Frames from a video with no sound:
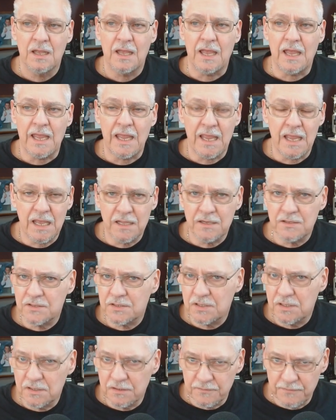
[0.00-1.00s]

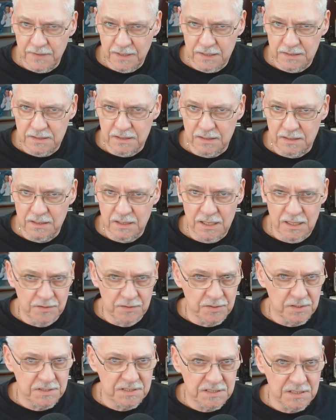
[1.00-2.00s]
and convicted
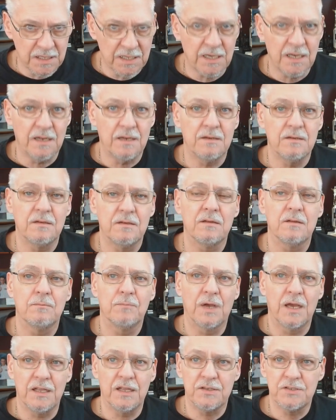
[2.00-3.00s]
in the Senate
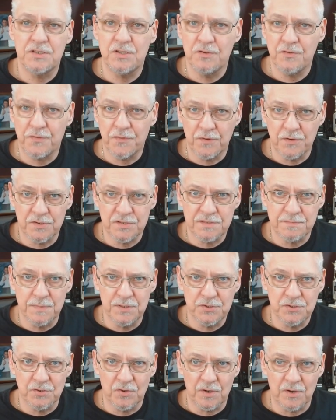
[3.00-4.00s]
by a two-thirds
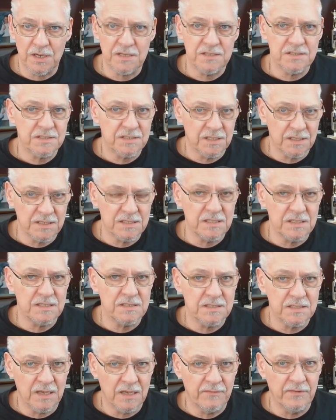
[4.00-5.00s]
majority,
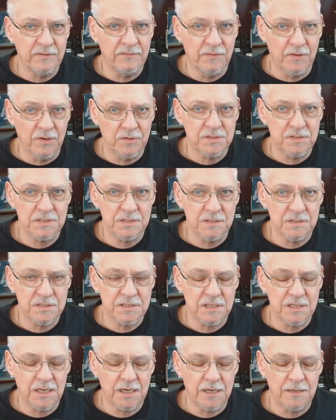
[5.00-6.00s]
67 votes in the
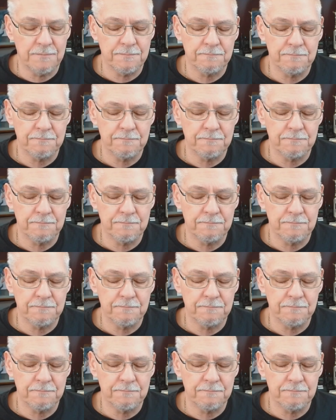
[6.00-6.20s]
Senate.